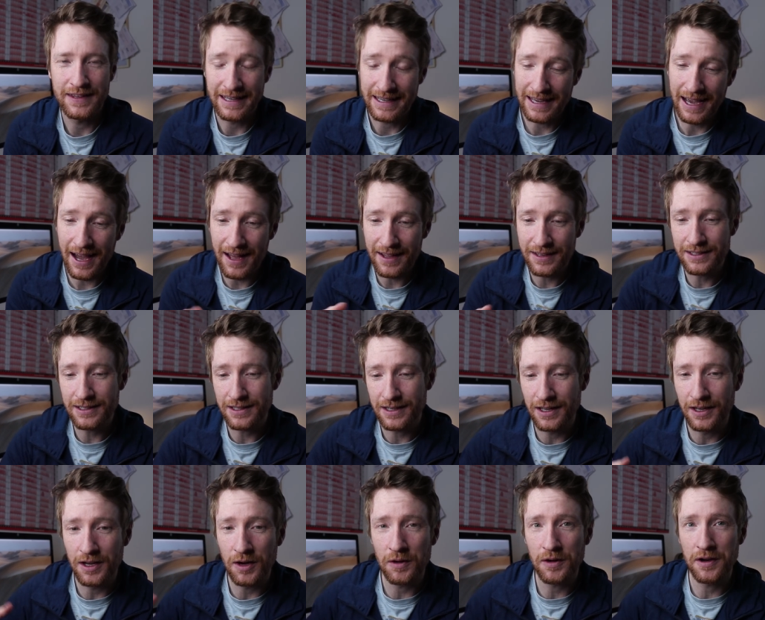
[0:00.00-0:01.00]
You can, you
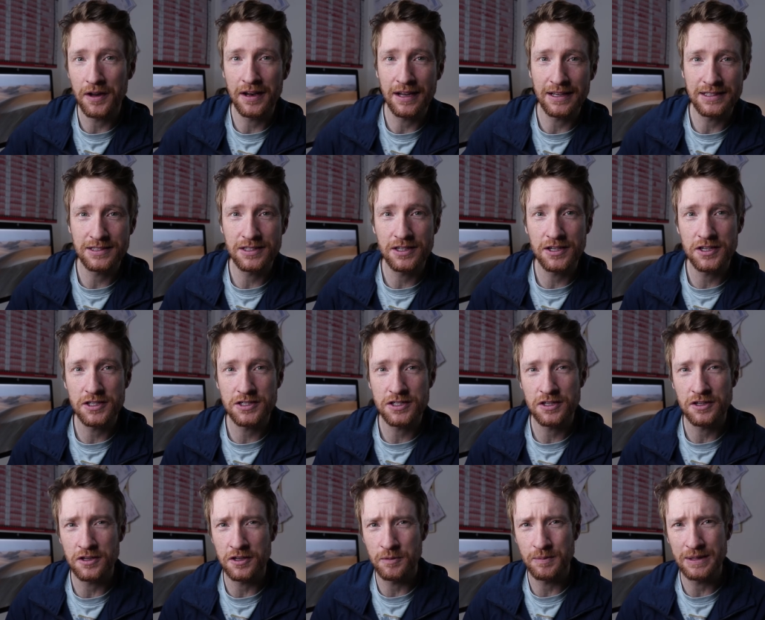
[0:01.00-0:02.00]
can go on an
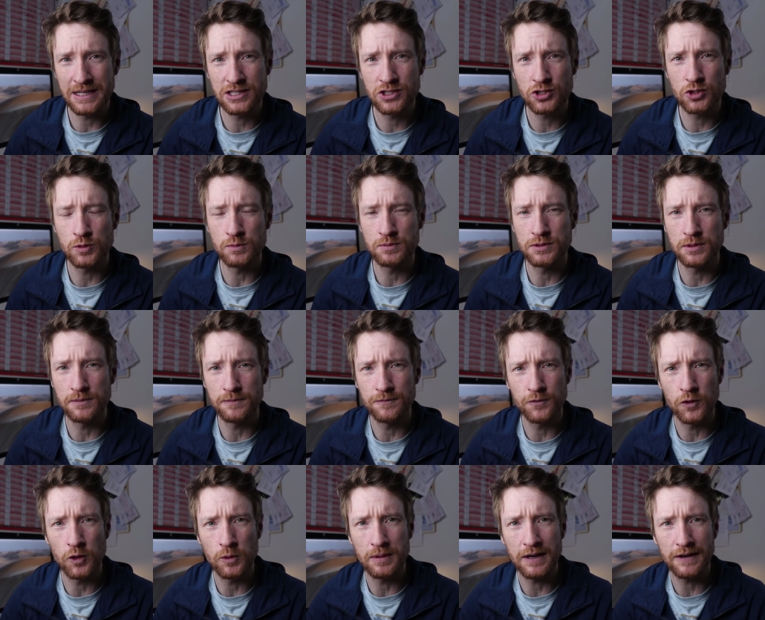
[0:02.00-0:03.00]
excursion on a big souped up
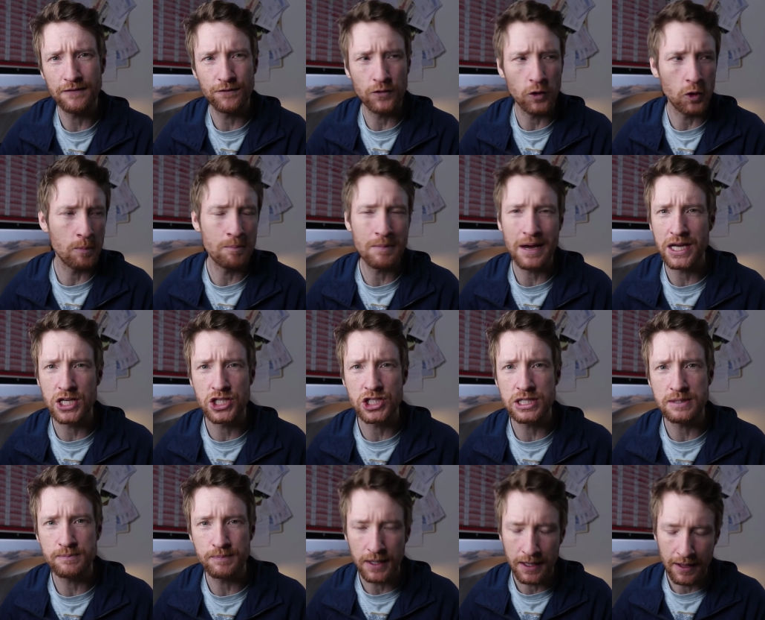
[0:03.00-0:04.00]
4x4 mega
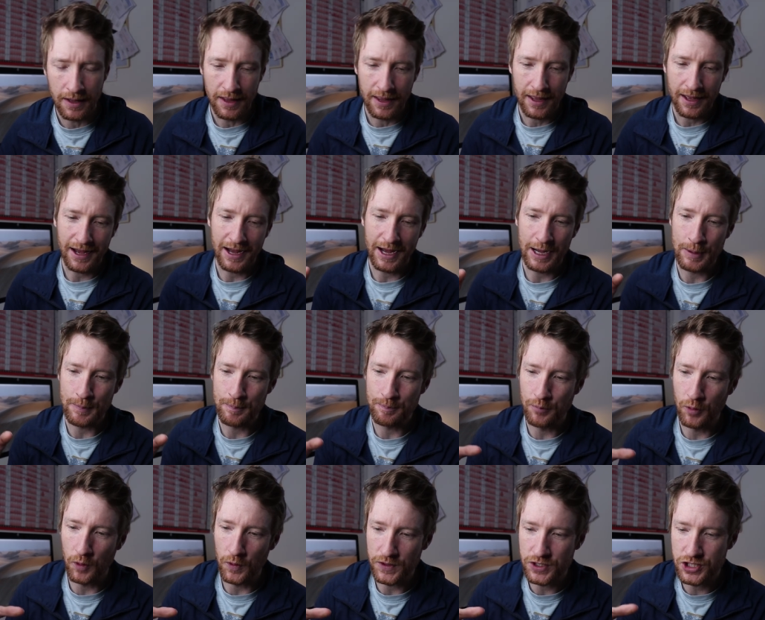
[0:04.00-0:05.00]
jeep, um,
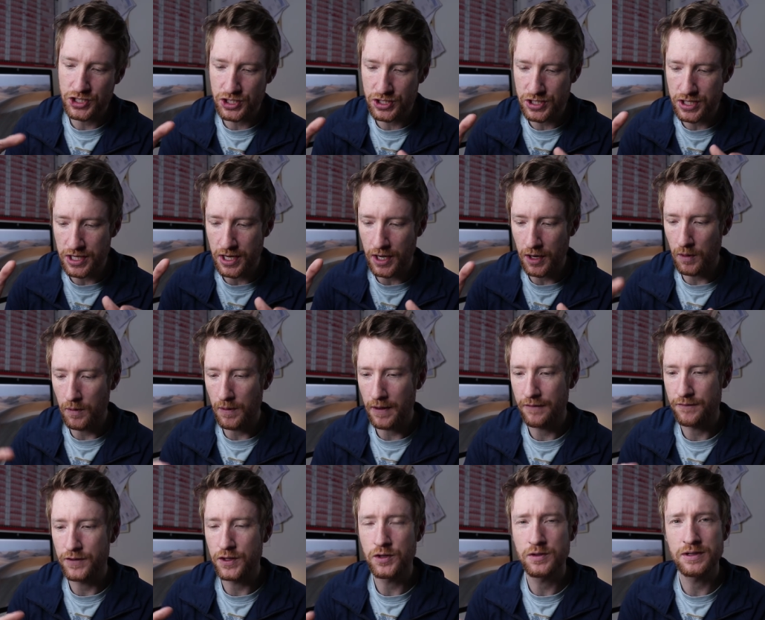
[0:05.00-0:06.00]
but you know,
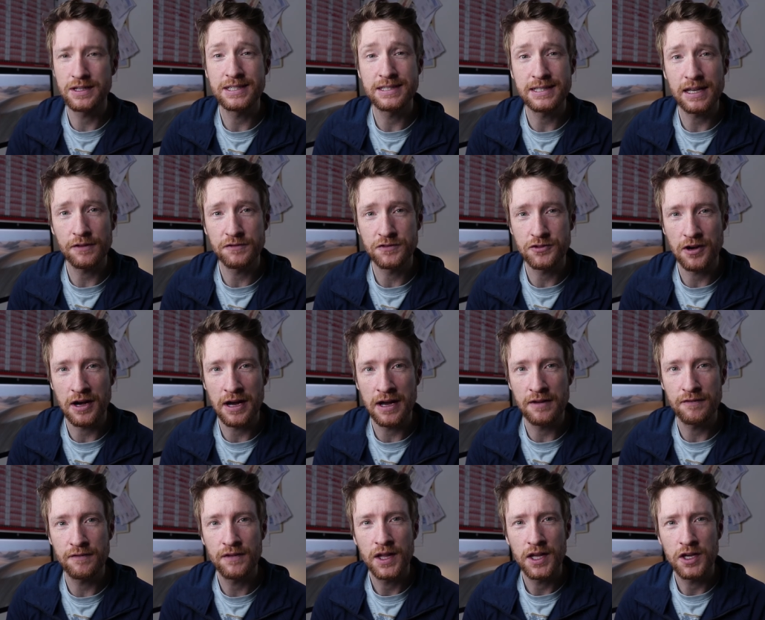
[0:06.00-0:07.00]
if you're doing a
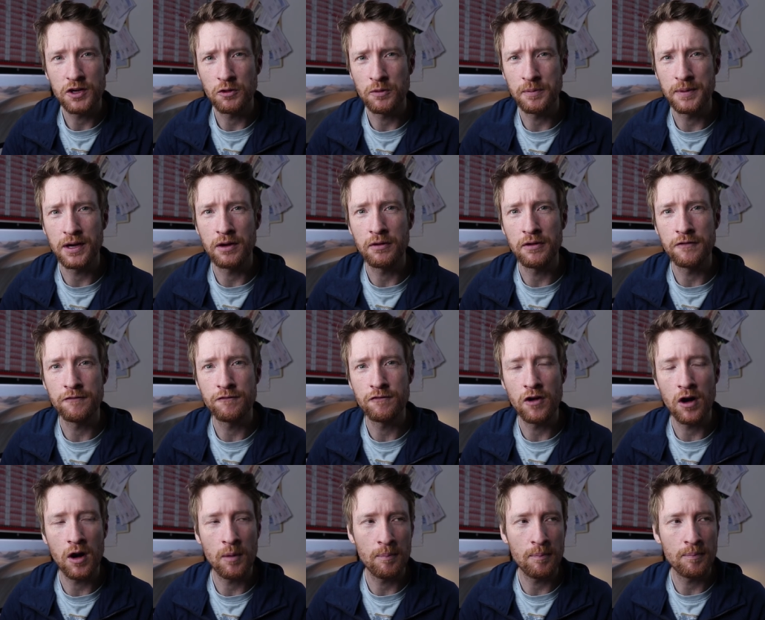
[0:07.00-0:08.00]
self-drive, you want to be going
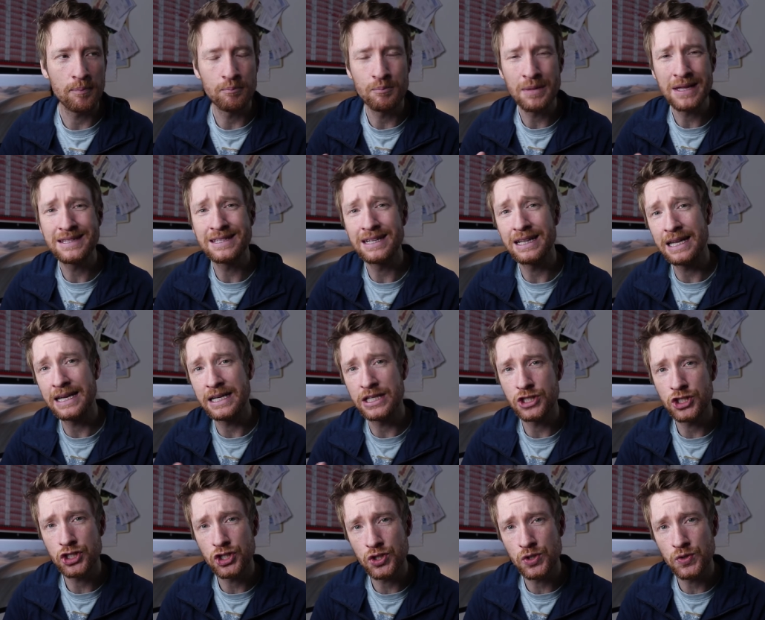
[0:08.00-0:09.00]
from mid to
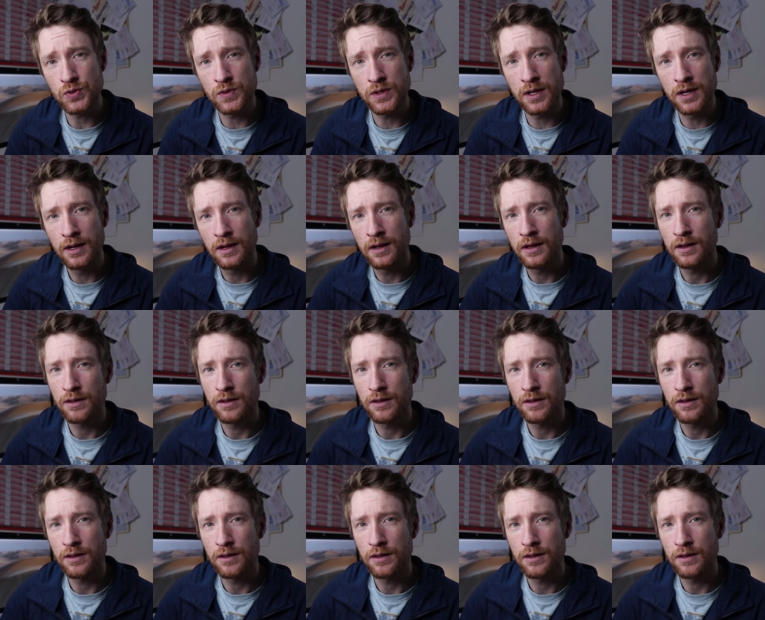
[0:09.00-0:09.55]
late June